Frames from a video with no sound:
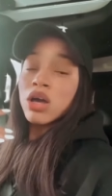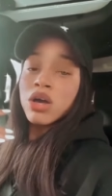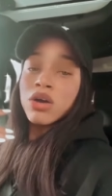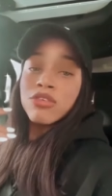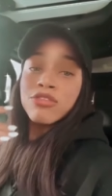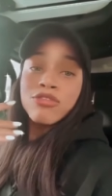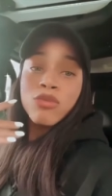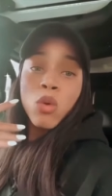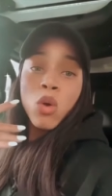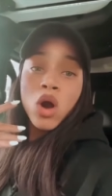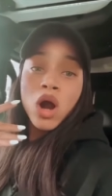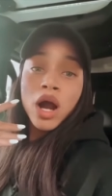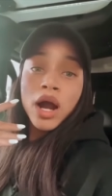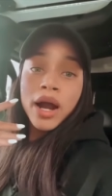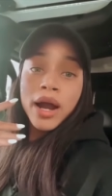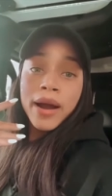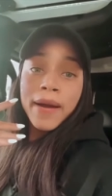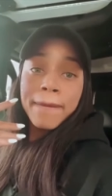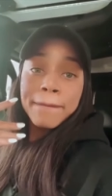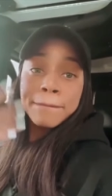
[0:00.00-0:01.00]

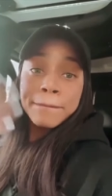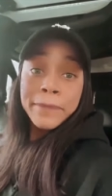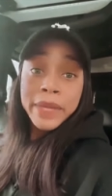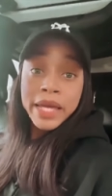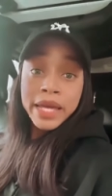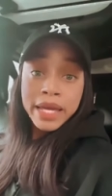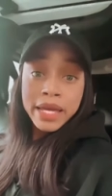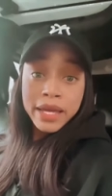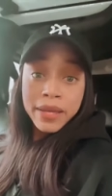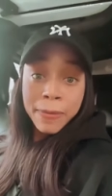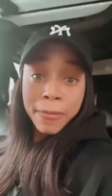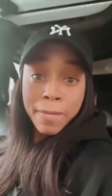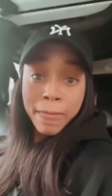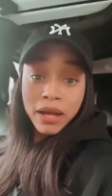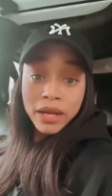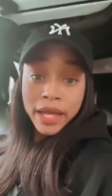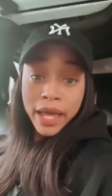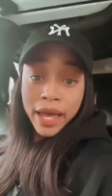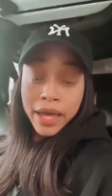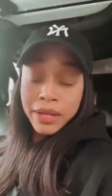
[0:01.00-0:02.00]
for me,
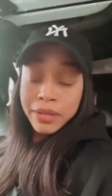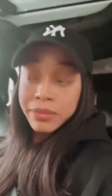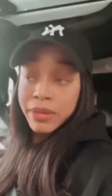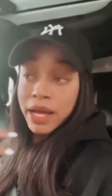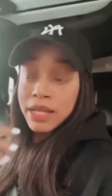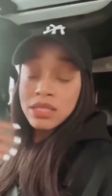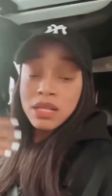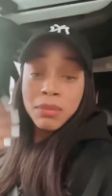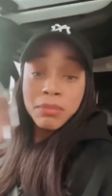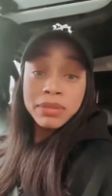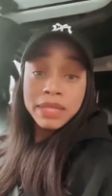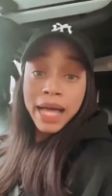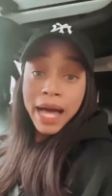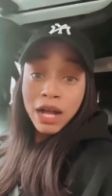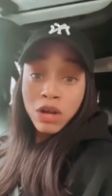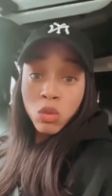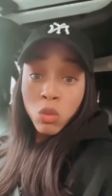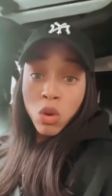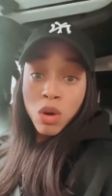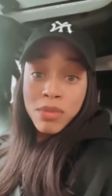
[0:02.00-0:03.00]
again, as a
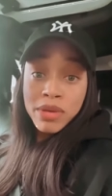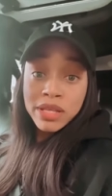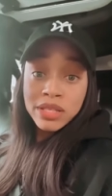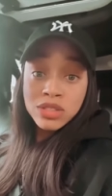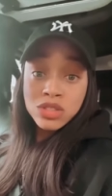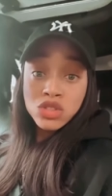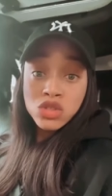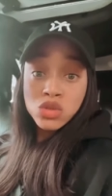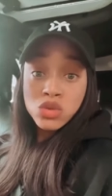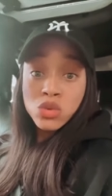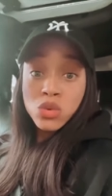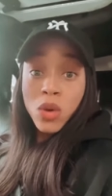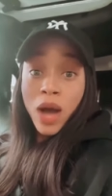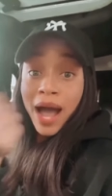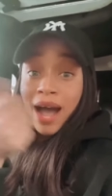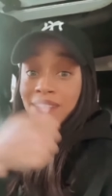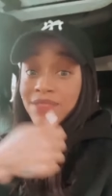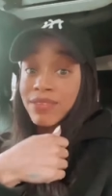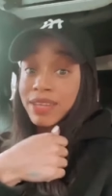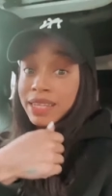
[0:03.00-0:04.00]
black woman, to
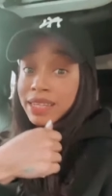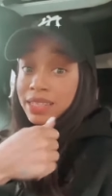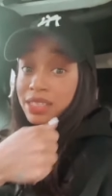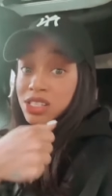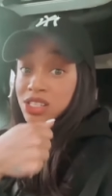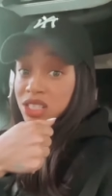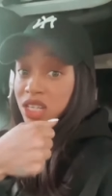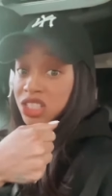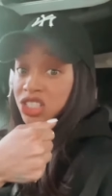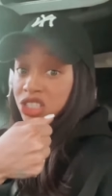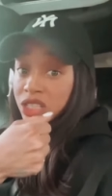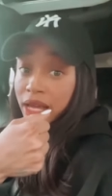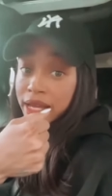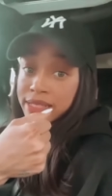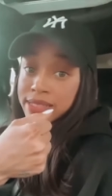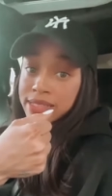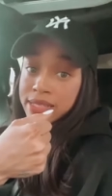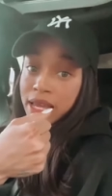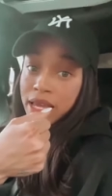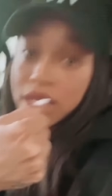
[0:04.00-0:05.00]
have such
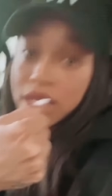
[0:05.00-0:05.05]
light skin,